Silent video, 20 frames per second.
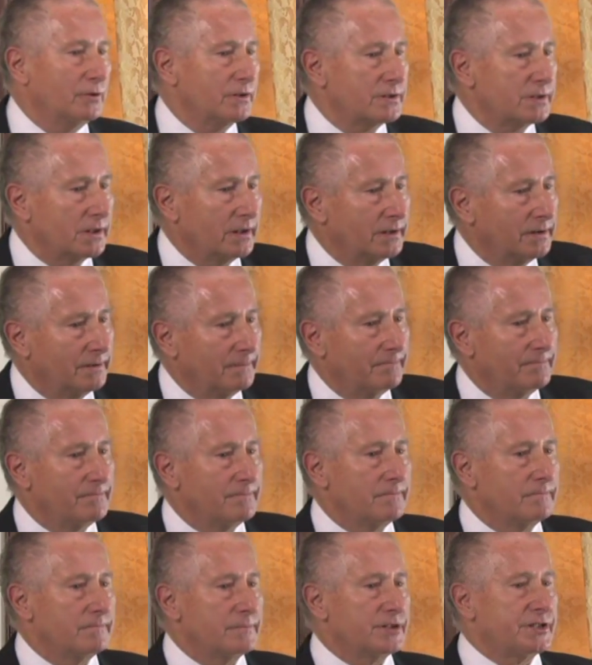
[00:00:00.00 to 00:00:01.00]
was a
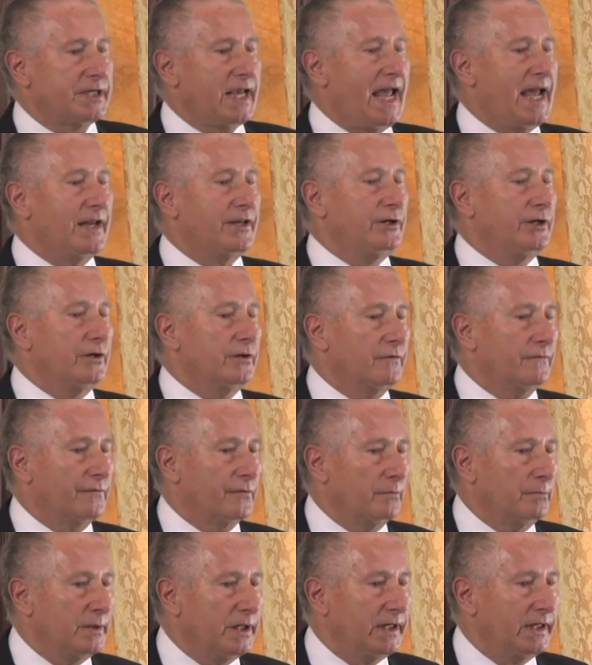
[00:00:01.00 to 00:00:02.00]
sad year for
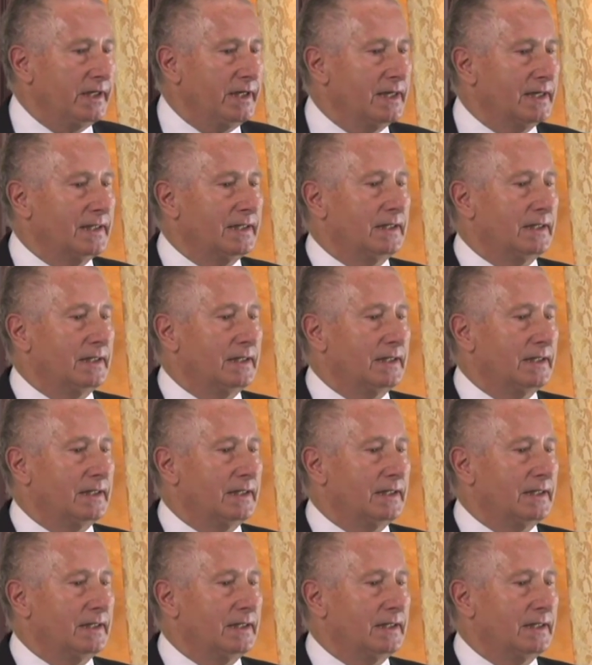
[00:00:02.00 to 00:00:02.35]
me.